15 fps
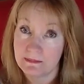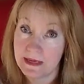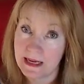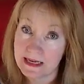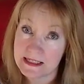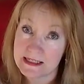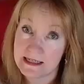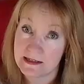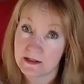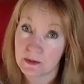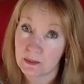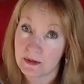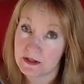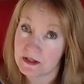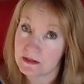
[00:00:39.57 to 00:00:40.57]

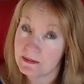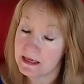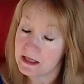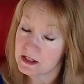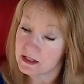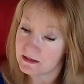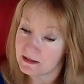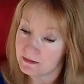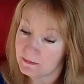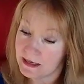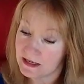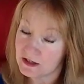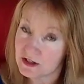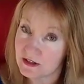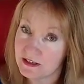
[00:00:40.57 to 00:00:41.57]
accidental project
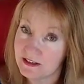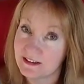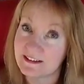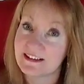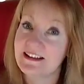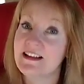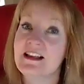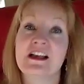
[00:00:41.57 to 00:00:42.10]
manager here.